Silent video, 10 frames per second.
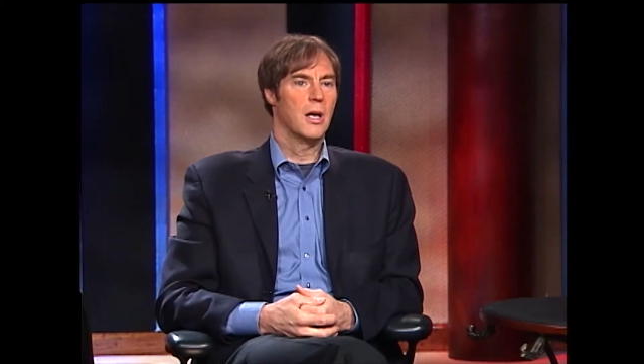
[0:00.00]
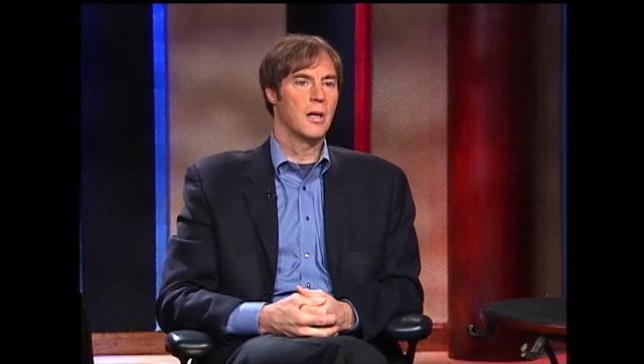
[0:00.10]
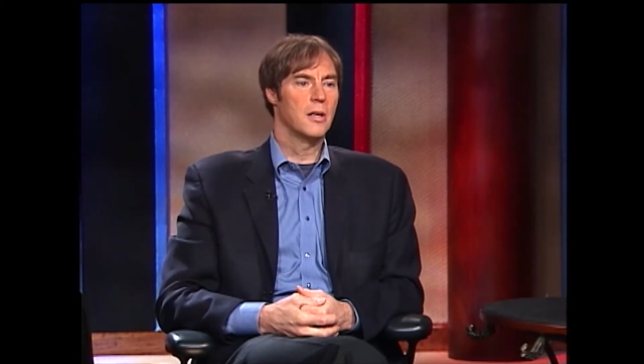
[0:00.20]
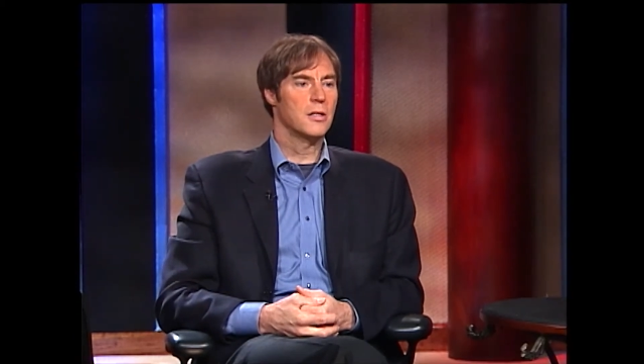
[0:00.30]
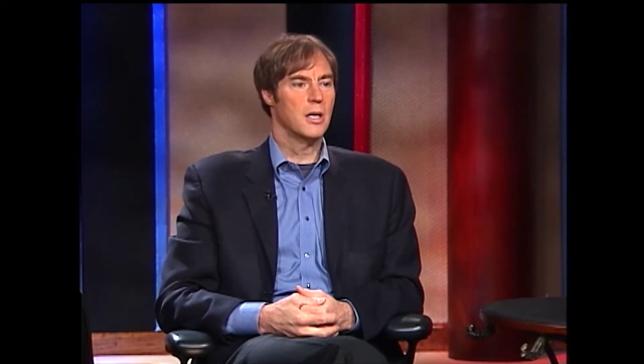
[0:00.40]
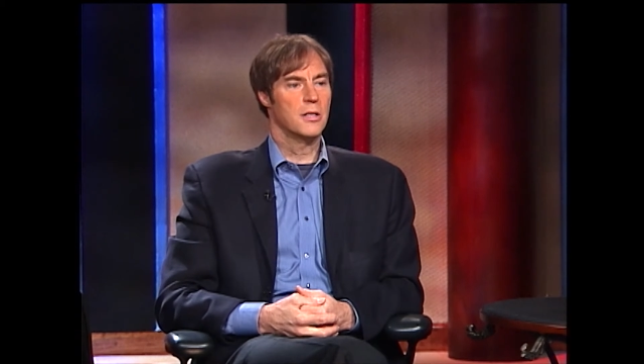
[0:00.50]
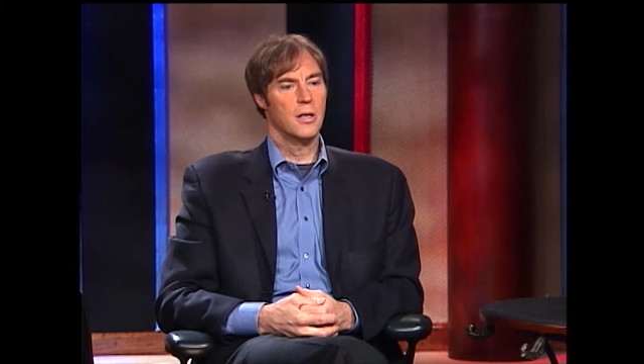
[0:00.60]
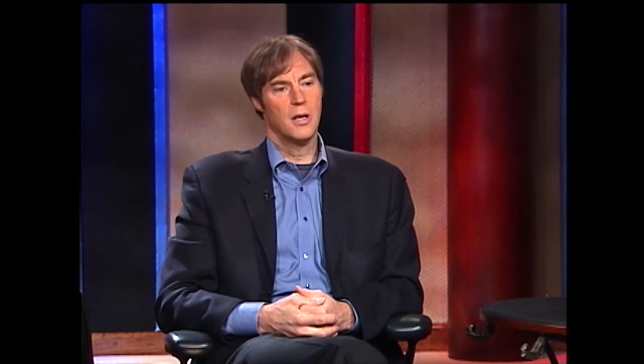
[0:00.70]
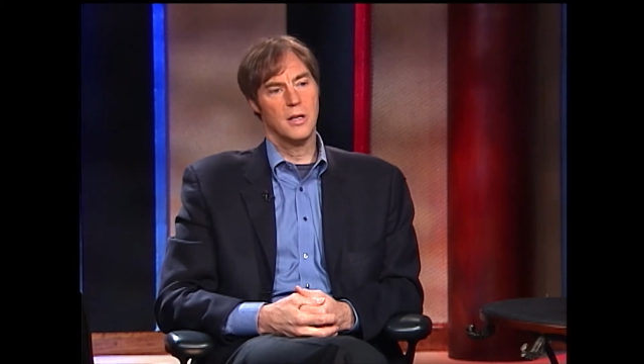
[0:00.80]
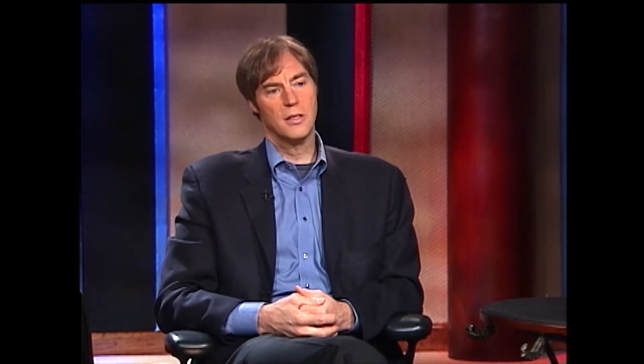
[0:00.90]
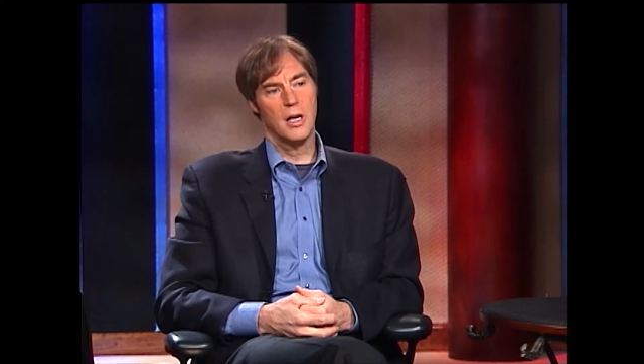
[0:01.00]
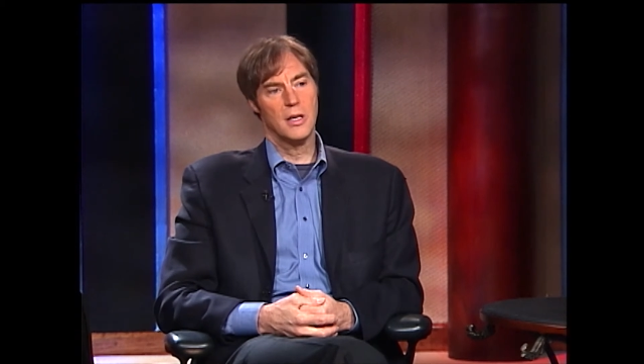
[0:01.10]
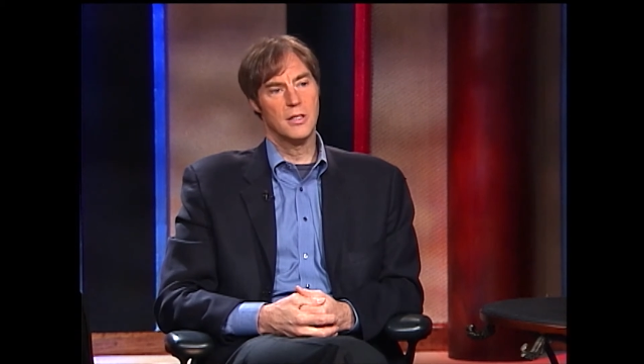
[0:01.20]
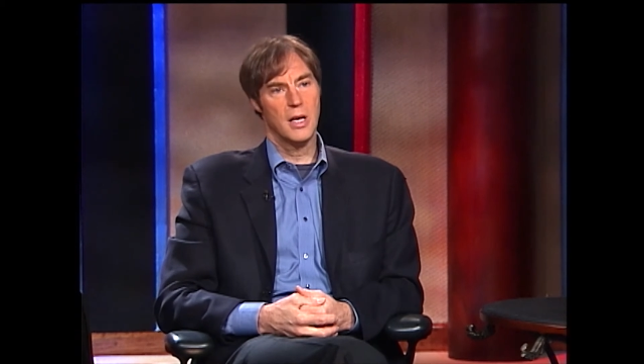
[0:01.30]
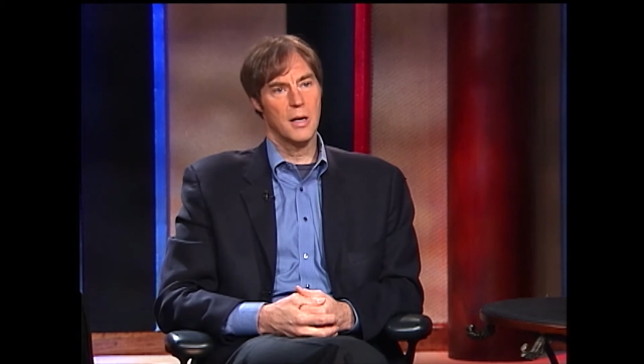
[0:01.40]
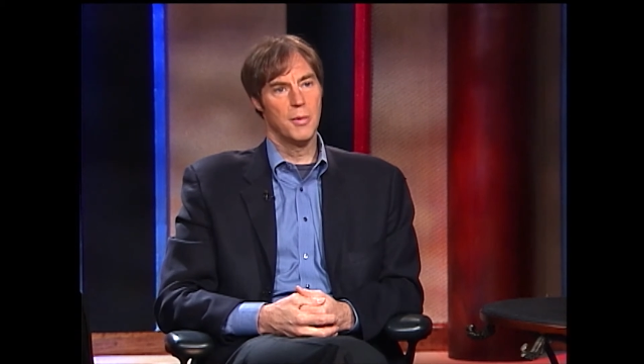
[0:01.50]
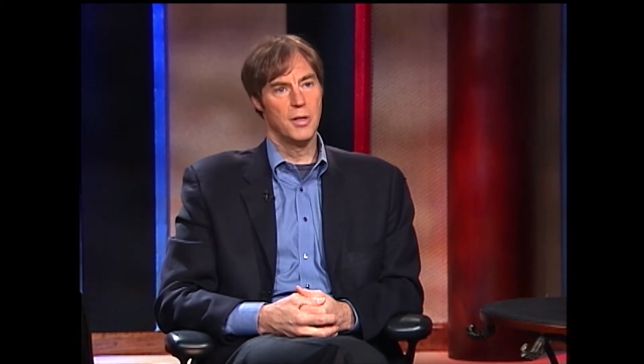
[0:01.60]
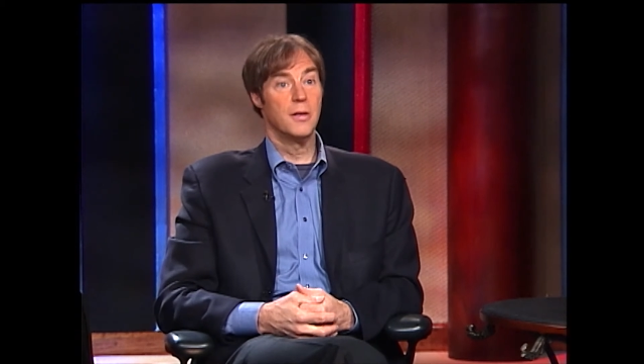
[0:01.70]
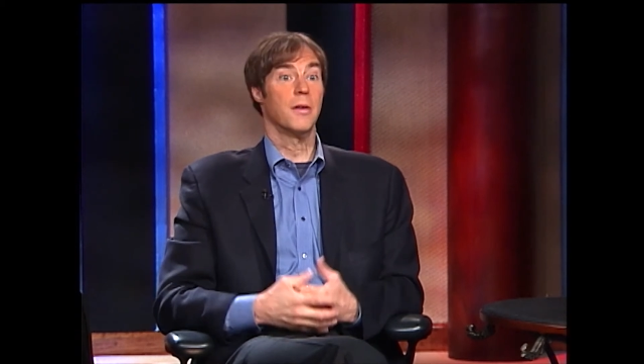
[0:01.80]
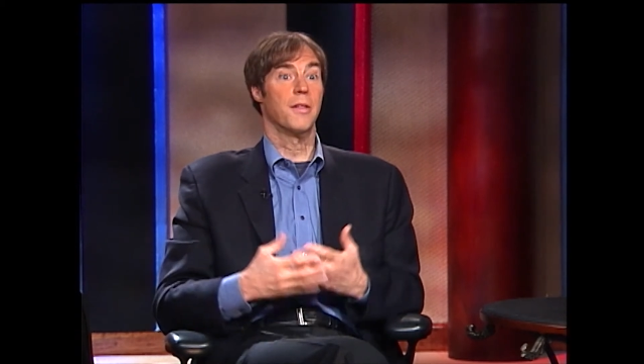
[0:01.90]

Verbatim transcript: and as I as I examined